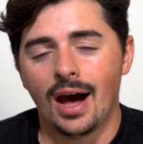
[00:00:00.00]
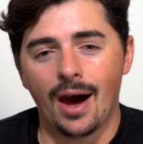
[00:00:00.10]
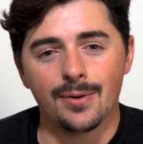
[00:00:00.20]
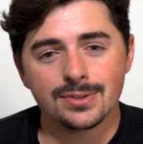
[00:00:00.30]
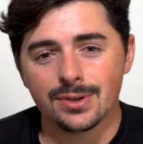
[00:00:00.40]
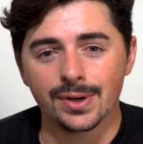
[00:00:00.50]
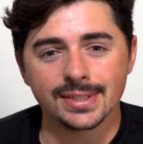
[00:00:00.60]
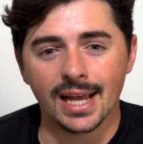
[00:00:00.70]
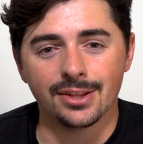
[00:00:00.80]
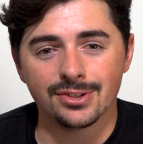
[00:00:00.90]
I was so
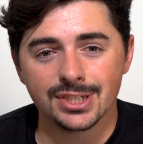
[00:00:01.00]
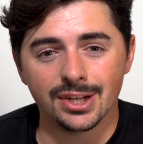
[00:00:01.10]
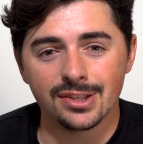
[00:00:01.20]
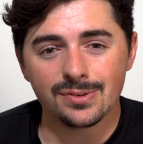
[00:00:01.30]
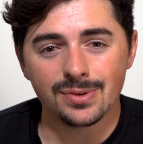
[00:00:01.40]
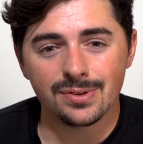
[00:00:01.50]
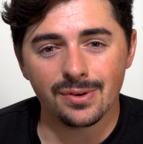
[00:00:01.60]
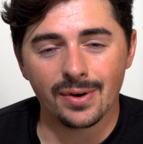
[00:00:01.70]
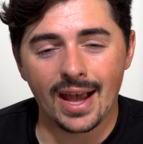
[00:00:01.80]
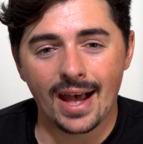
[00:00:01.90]
excited to share this with
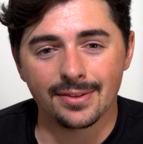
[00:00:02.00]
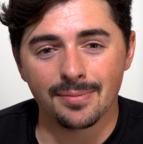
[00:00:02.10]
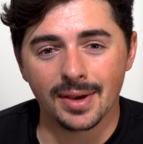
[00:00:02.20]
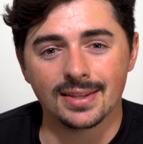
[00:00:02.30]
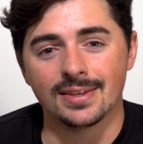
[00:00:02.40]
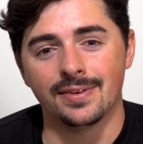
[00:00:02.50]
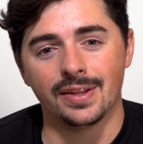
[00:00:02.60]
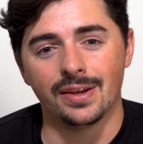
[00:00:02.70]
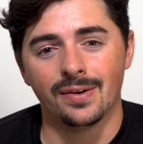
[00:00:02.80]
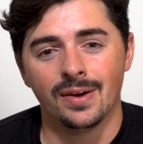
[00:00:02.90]
you, I had to make this
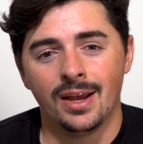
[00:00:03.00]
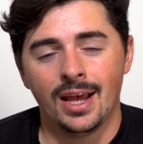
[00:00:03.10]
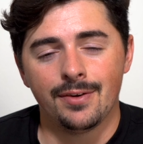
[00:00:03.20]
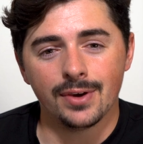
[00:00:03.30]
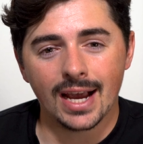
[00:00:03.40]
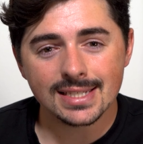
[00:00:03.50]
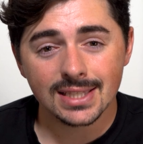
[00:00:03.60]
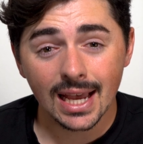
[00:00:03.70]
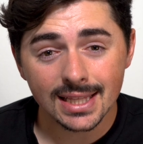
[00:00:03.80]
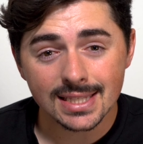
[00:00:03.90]
video. If you
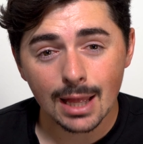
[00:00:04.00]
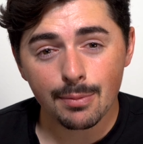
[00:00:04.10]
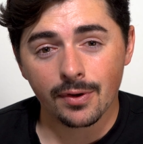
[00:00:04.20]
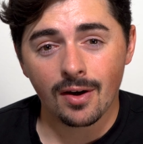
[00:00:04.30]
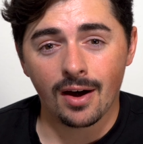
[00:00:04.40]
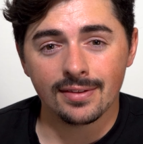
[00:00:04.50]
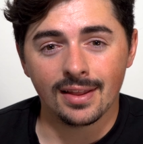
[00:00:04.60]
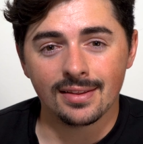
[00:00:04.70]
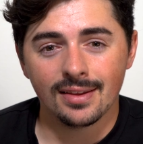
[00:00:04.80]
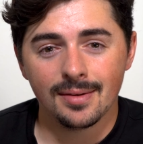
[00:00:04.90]
guys like this type of
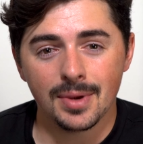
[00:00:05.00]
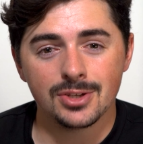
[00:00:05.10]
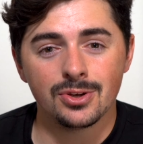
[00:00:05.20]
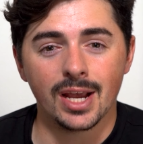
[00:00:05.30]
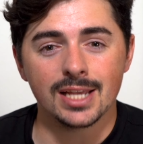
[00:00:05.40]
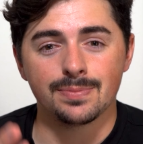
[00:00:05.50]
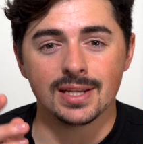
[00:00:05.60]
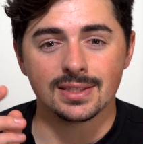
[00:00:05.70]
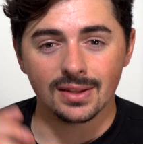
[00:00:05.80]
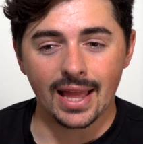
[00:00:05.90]
content, make sure you guys
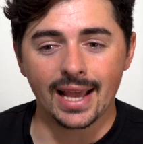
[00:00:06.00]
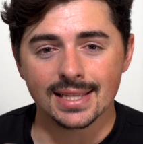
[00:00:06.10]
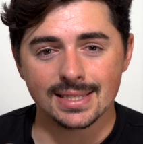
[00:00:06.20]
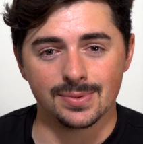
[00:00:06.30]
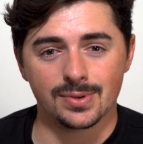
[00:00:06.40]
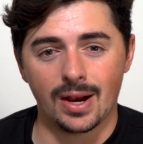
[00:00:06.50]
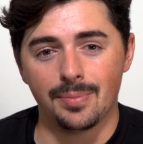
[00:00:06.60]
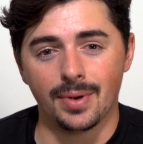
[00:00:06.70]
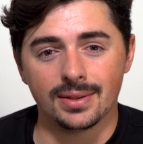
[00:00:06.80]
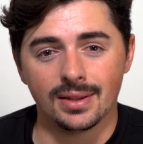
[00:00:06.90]
press the like and
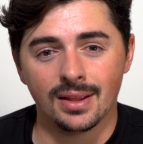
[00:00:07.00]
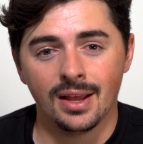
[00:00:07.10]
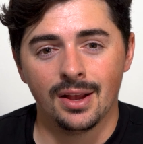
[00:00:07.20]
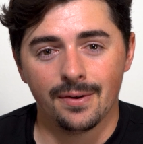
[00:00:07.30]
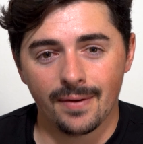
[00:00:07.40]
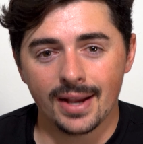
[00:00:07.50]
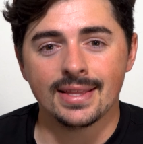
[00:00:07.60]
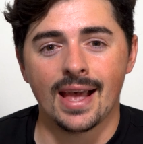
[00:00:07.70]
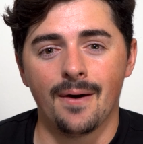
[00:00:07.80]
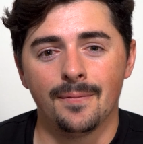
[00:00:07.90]
subscribe button
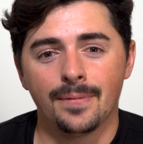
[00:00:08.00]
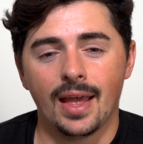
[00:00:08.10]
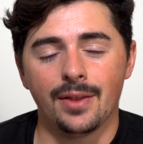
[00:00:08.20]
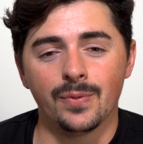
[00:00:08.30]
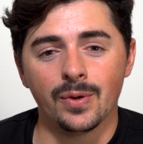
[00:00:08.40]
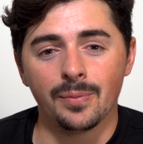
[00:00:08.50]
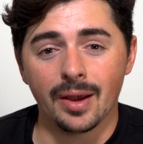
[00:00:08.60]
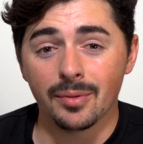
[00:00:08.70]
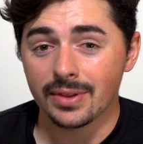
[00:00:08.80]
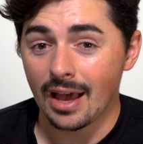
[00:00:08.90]
right now, and we will
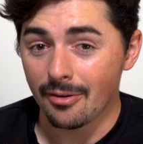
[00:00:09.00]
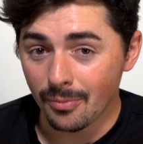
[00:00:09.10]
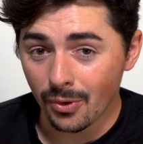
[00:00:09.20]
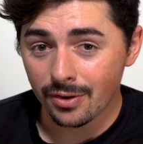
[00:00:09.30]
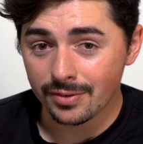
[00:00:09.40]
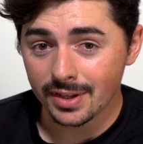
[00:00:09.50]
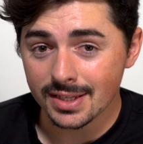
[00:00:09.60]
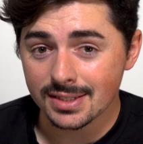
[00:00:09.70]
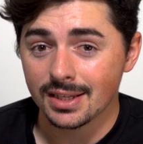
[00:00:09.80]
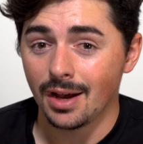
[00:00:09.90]
be able to have more of
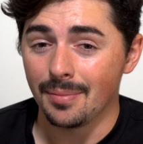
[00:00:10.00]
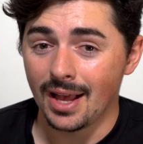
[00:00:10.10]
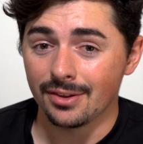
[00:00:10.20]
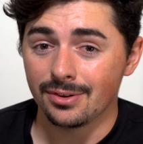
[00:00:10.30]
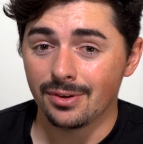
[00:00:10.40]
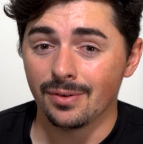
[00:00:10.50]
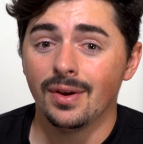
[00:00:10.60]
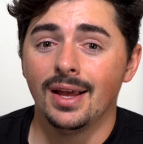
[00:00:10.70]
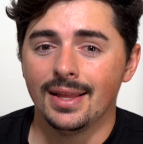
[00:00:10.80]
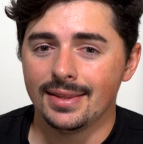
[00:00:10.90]
these coming out to you
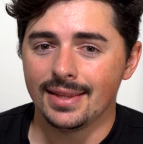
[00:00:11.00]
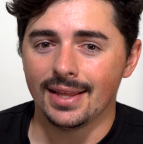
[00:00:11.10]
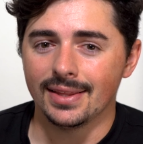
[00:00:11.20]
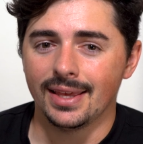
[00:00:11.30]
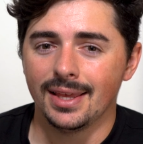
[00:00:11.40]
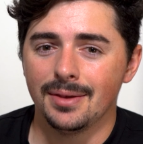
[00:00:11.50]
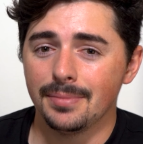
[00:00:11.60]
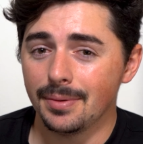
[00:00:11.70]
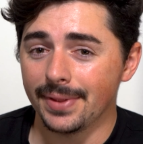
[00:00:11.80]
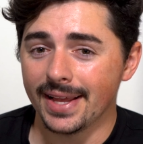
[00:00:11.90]
daily.
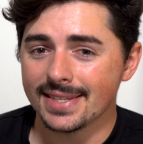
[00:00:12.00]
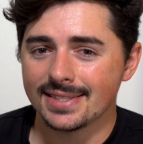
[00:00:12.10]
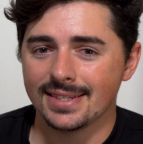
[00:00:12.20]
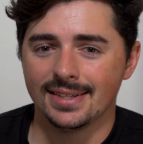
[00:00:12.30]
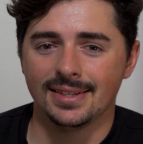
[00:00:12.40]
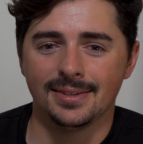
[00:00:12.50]
Be blessed.